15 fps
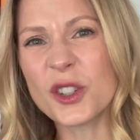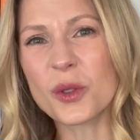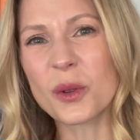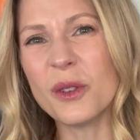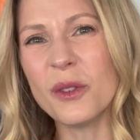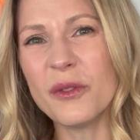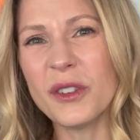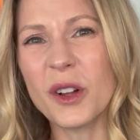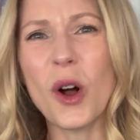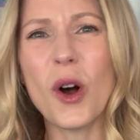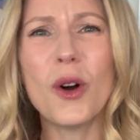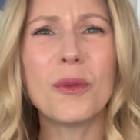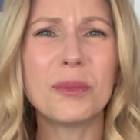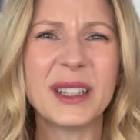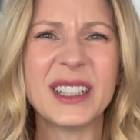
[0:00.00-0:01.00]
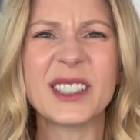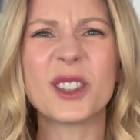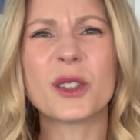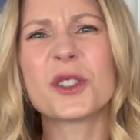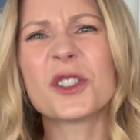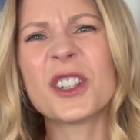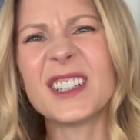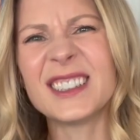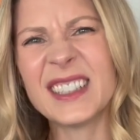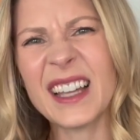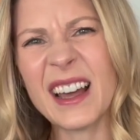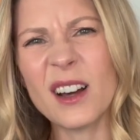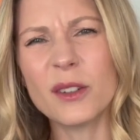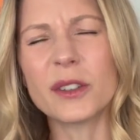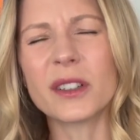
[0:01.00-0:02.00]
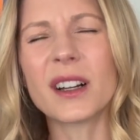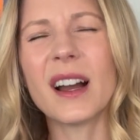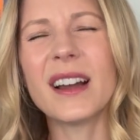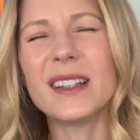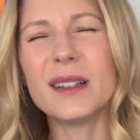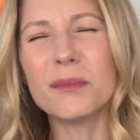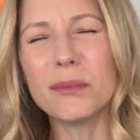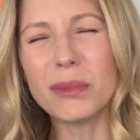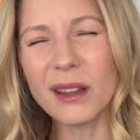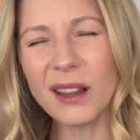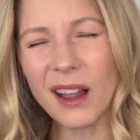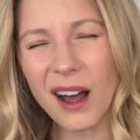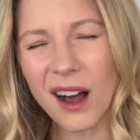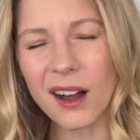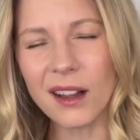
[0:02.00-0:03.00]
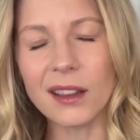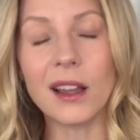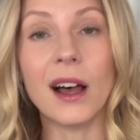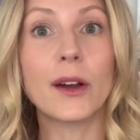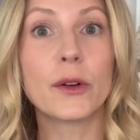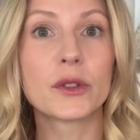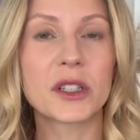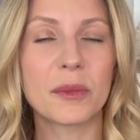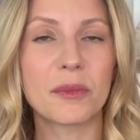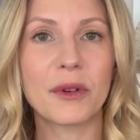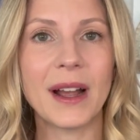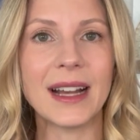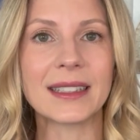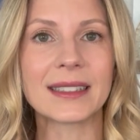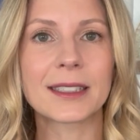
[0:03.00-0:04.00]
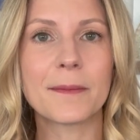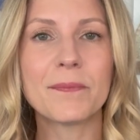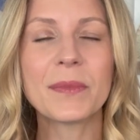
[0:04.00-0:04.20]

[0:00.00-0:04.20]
or you feel hopeless or shut down or kind of blah a lot or depressed.